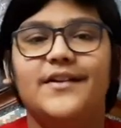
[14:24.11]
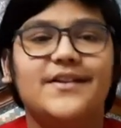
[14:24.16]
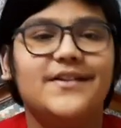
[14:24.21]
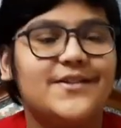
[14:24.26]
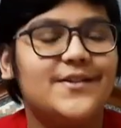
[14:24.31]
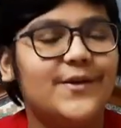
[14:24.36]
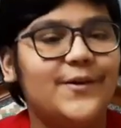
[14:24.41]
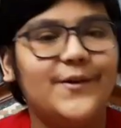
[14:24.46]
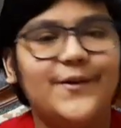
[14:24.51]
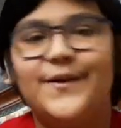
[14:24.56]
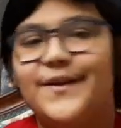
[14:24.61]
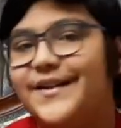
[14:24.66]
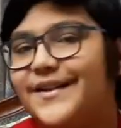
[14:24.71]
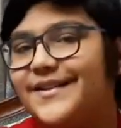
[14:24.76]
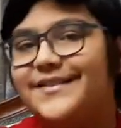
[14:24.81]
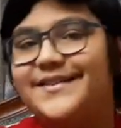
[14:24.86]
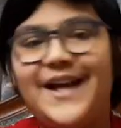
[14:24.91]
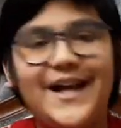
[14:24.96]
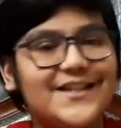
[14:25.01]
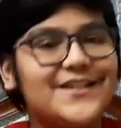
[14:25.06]
So
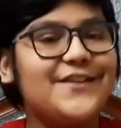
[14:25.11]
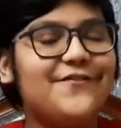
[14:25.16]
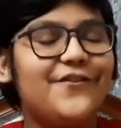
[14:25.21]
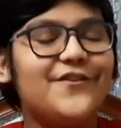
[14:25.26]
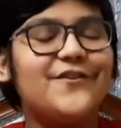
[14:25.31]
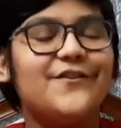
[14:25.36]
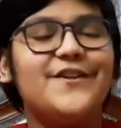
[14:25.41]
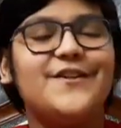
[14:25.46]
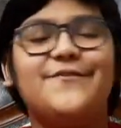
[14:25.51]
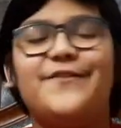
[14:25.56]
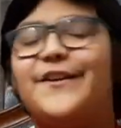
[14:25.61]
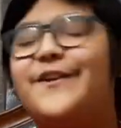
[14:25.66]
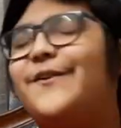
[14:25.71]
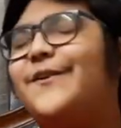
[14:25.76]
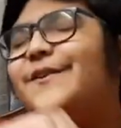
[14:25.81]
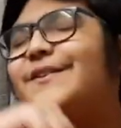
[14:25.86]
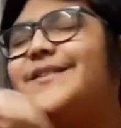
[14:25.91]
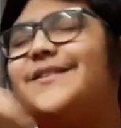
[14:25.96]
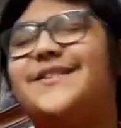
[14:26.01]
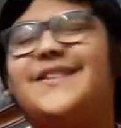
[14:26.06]
that's it for today's
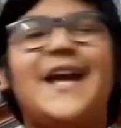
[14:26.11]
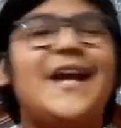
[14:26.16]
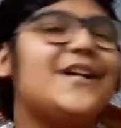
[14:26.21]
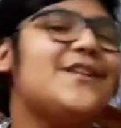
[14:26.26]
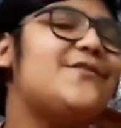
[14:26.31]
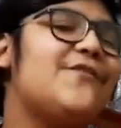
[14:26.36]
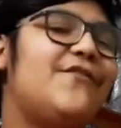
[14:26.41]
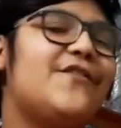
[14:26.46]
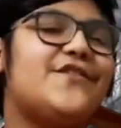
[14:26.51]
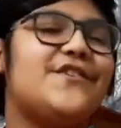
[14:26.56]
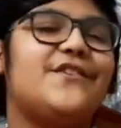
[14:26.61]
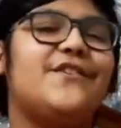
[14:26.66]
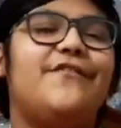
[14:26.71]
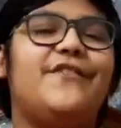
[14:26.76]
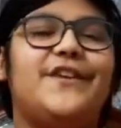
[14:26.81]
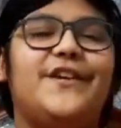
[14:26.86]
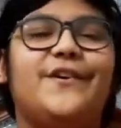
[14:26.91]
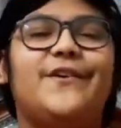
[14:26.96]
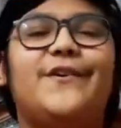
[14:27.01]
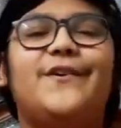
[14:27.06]
video. Thanks for watching the
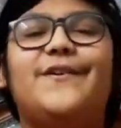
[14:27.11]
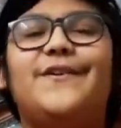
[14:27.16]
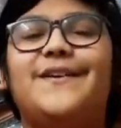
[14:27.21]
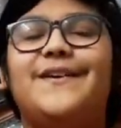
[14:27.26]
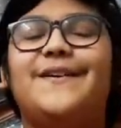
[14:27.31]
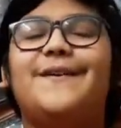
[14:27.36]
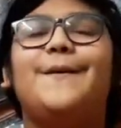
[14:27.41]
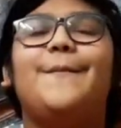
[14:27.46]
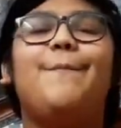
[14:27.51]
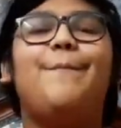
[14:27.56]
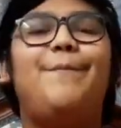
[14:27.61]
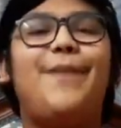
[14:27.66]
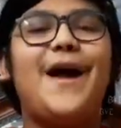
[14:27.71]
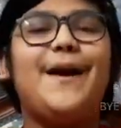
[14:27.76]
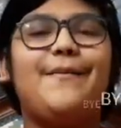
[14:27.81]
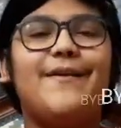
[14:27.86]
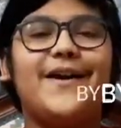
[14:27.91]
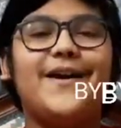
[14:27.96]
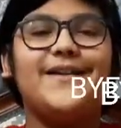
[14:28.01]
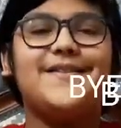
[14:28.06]
video.
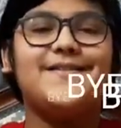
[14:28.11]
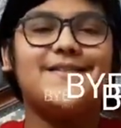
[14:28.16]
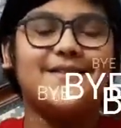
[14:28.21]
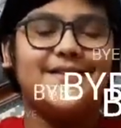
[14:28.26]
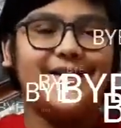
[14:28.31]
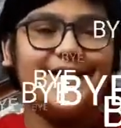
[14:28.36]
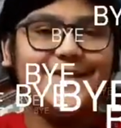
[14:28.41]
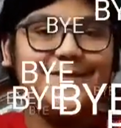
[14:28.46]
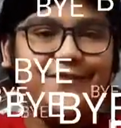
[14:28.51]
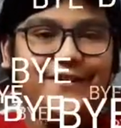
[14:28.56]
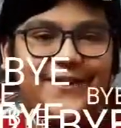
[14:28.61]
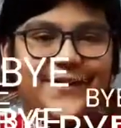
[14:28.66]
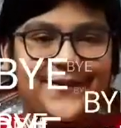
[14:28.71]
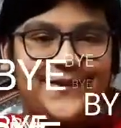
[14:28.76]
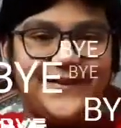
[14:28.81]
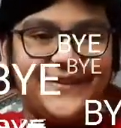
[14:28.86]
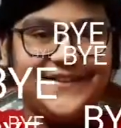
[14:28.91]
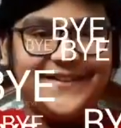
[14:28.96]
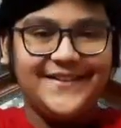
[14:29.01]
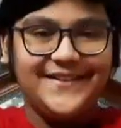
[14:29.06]
Bye bye till the next video.